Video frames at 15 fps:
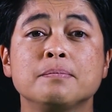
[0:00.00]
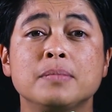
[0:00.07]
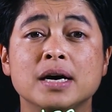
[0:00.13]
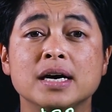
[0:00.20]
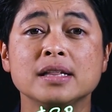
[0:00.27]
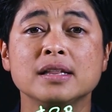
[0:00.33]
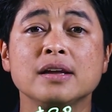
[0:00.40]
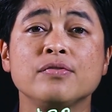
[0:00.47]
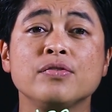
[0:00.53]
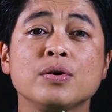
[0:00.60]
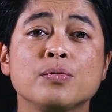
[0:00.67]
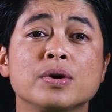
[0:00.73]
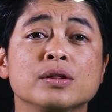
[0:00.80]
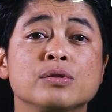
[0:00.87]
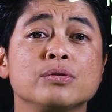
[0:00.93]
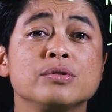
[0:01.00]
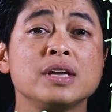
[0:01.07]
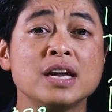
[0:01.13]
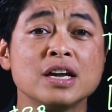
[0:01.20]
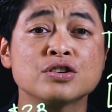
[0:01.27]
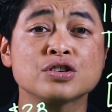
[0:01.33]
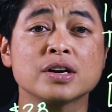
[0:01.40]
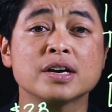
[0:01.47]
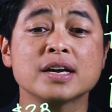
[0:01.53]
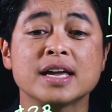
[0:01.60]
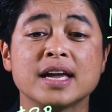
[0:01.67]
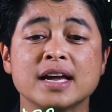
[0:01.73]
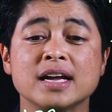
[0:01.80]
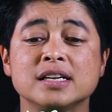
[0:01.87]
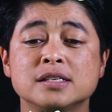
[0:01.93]
But if we were to teach our
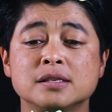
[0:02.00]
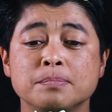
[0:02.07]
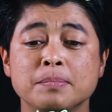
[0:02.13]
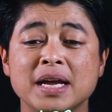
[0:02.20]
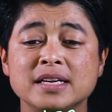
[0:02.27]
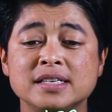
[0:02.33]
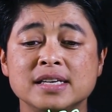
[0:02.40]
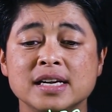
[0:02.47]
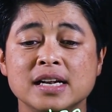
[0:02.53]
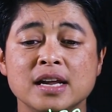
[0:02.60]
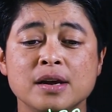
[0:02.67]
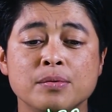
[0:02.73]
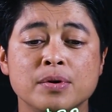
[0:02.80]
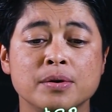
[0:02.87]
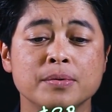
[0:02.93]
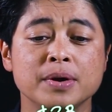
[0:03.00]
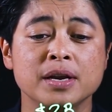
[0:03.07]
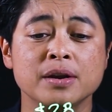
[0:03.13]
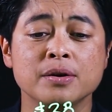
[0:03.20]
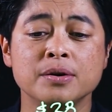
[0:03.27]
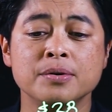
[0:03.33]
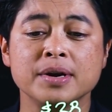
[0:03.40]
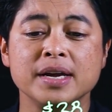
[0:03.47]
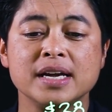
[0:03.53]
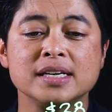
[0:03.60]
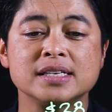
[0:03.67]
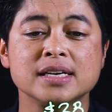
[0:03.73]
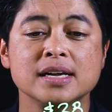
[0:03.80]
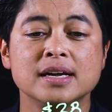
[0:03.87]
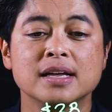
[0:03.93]
kids, basically what we know
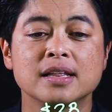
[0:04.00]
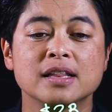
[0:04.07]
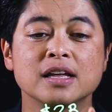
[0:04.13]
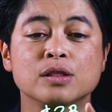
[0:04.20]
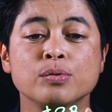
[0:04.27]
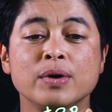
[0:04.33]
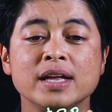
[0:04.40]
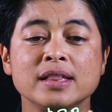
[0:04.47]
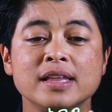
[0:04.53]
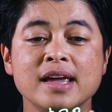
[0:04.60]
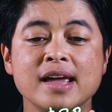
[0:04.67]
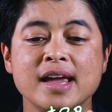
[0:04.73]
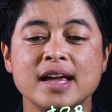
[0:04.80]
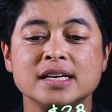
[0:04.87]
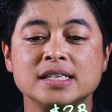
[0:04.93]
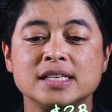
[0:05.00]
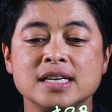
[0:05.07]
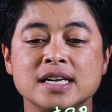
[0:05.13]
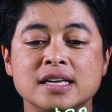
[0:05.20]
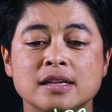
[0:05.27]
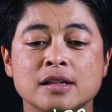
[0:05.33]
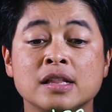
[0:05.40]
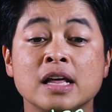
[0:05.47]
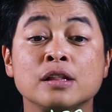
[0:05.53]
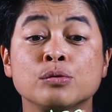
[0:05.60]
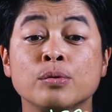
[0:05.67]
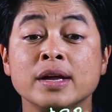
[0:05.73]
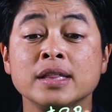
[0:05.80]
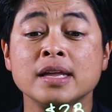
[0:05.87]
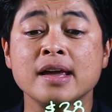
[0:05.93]
is the 28
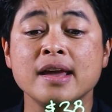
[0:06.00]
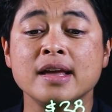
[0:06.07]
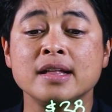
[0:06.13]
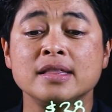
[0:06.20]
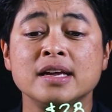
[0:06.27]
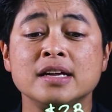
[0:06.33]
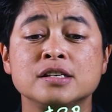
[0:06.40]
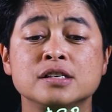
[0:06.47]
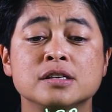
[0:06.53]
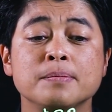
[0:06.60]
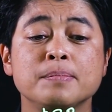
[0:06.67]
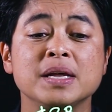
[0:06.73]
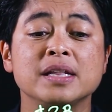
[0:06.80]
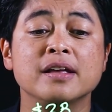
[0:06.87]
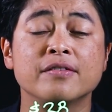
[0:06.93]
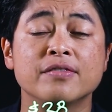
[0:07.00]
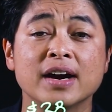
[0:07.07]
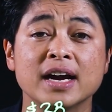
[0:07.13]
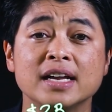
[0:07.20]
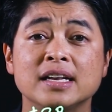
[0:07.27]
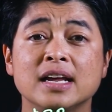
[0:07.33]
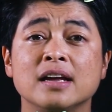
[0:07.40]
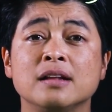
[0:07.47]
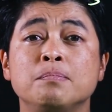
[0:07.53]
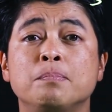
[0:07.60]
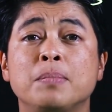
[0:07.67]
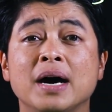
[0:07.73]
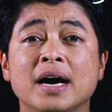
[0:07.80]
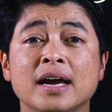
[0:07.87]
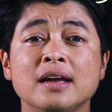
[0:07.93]
needs to be
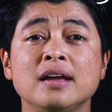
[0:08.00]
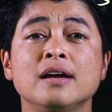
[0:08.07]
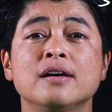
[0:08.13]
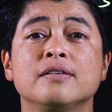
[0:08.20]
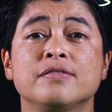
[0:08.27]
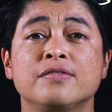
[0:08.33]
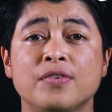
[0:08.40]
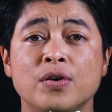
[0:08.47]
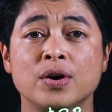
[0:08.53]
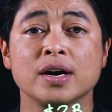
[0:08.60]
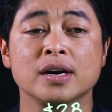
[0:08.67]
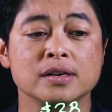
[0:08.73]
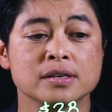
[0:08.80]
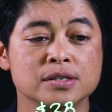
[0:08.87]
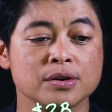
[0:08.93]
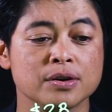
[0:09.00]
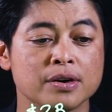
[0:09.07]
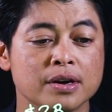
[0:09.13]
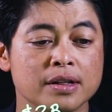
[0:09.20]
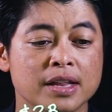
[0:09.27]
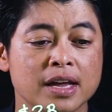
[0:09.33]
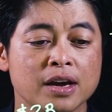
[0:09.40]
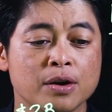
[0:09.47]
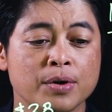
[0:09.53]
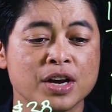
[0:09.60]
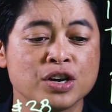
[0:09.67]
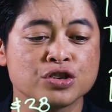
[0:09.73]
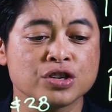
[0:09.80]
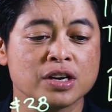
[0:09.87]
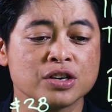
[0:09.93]
divided by 4. So the
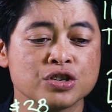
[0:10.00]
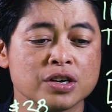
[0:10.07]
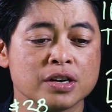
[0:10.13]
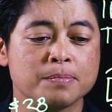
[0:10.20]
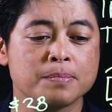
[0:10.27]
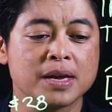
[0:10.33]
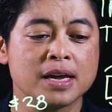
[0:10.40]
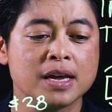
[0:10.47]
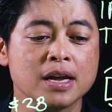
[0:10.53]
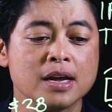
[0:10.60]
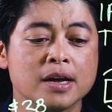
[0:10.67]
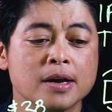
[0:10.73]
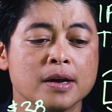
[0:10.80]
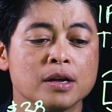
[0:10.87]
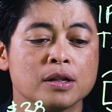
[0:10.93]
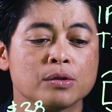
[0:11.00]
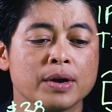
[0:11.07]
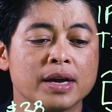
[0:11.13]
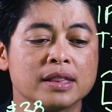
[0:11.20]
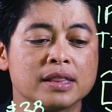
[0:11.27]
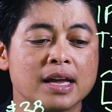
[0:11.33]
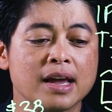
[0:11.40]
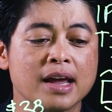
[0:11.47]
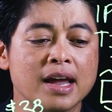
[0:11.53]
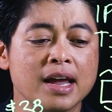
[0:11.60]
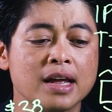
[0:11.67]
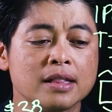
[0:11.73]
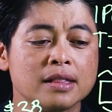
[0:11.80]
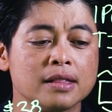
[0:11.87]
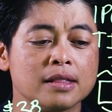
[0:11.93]
equation should be
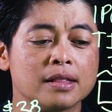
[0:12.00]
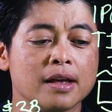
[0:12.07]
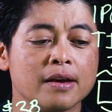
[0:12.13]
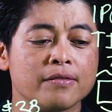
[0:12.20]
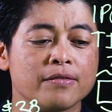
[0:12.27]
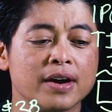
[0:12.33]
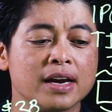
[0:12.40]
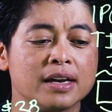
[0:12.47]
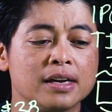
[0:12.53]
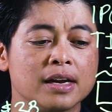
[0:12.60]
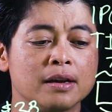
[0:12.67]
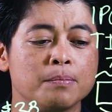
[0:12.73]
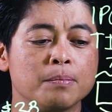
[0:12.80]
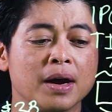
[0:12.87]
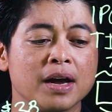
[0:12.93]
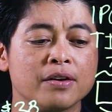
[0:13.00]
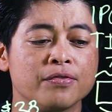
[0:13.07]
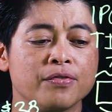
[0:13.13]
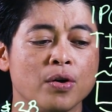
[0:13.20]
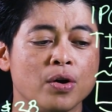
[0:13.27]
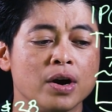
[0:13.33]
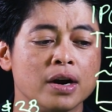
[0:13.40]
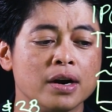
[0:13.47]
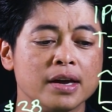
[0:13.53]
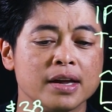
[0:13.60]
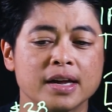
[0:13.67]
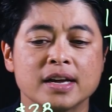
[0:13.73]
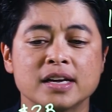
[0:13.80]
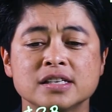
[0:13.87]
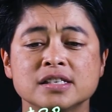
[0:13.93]
28 divided by 4
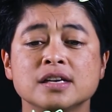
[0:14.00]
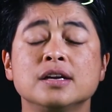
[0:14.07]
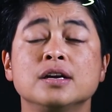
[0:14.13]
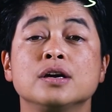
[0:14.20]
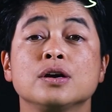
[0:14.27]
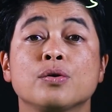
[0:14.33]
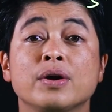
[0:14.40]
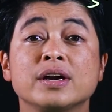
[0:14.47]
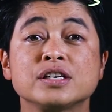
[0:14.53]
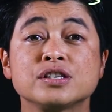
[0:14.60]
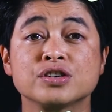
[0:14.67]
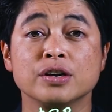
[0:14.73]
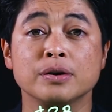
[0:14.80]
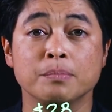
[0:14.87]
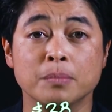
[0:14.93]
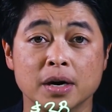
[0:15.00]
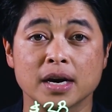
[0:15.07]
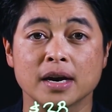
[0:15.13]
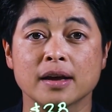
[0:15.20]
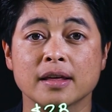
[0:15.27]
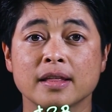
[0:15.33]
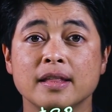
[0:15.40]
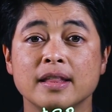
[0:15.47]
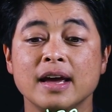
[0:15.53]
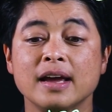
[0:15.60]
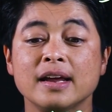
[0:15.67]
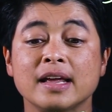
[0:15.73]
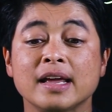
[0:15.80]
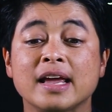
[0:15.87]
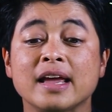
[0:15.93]
is question mark.
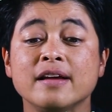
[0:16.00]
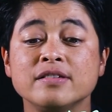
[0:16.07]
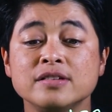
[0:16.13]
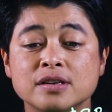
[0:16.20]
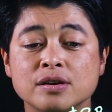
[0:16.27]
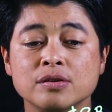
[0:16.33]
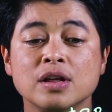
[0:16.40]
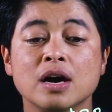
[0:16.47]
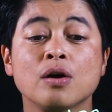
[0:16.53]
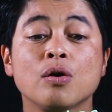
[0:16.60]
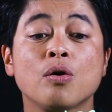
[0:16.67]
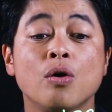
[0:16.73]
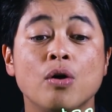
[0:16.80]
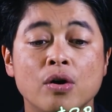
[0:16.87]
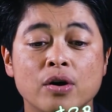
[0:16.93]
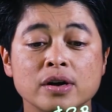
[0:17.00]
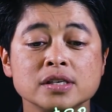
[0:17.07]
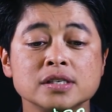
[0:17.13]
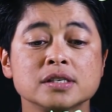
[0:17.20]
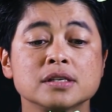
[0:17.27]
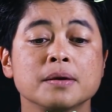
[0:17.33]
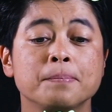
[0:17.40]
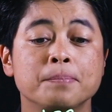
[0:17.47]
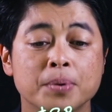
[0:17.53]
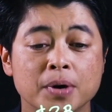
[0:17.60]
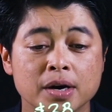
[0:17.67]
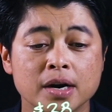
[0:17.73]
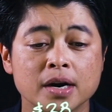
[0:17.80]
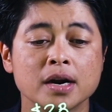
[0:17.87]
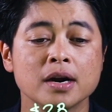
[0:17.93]
That gives you the cost
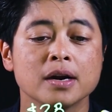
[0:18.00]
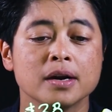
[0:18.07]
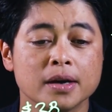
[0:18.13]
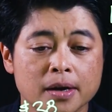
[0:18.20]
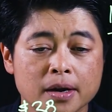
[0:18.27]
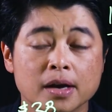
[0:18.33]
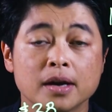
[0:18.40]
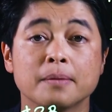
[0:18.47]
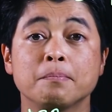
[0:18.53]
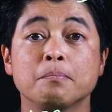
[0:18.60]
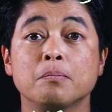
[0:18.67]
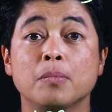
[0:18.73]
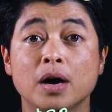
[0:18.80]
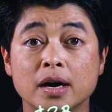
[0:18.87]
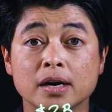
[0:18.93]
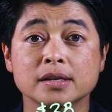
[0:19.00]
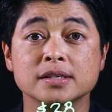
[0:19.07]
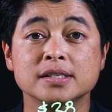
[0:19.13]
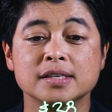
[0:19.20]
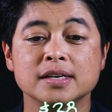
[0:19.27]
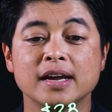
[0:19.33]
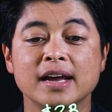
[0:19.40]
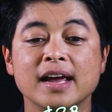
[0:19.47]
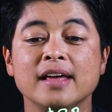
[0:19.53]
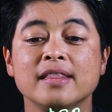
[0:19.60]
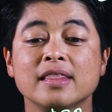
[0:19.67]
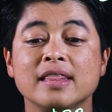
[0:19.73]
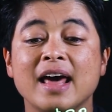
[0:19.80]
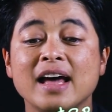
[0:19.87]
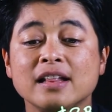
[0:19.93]
per box,
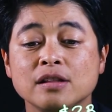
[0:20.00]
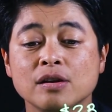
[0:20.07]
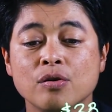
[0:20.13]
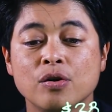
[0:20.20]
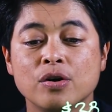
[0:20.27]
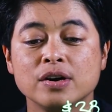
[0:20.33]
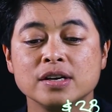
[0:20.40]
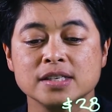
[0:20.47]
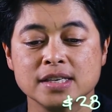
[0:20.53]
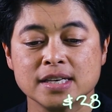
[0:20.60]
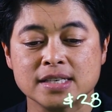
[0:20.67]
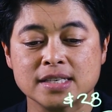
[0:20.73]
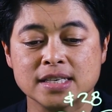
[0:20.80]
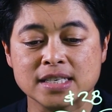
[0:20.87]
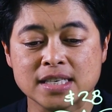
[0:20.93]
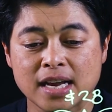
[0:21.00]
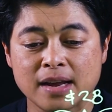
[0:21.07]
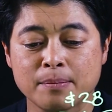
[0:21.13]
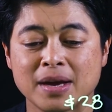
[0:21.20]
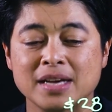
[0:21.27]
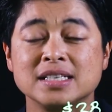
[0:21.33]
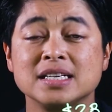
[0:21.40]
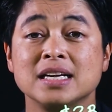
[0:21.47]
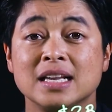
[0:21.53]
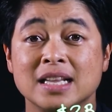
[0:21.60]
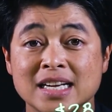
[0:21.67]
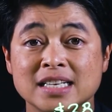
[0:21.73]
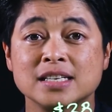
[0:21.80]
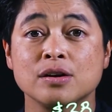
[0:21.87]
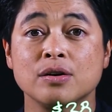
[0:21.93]
and that cost is the same as
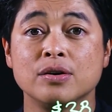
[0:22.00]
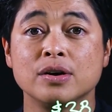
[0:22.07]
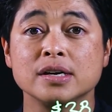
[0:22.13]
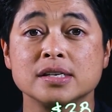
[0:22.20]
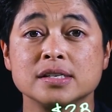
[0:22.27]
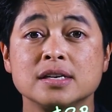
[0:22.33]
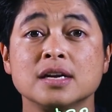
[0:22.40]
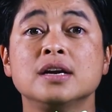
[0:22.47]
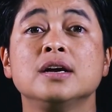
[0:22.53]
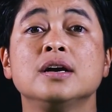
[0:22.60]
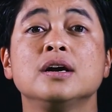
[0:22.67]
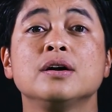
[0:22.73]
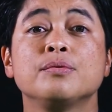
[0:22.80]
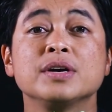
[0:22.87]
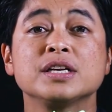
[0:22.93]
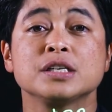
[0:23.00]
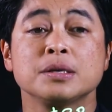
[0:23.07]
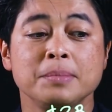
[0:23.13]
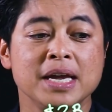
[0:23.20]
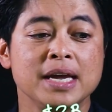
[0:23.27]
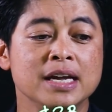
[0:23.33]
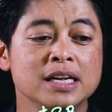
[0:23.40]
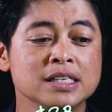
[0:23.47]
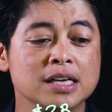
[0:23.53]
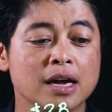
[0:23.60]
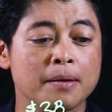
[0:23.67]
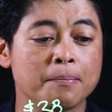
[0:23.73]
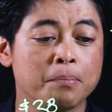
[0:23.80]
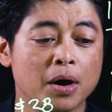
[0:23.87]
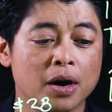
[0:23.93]
this cost, which means
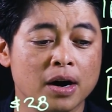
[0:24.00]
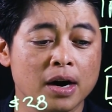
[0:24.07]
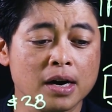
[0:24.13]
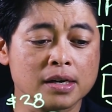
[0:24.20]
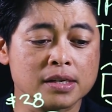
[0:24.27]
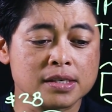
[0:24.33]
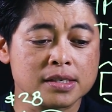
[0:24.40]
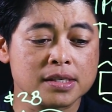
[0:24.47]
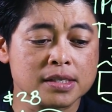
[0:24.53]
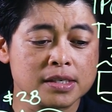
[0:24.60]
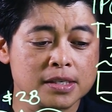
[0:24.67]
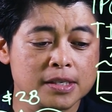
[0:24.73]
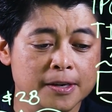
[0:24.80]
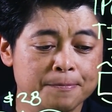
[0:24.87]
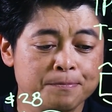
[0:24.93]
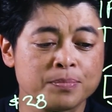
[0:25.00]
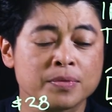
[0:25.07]
a box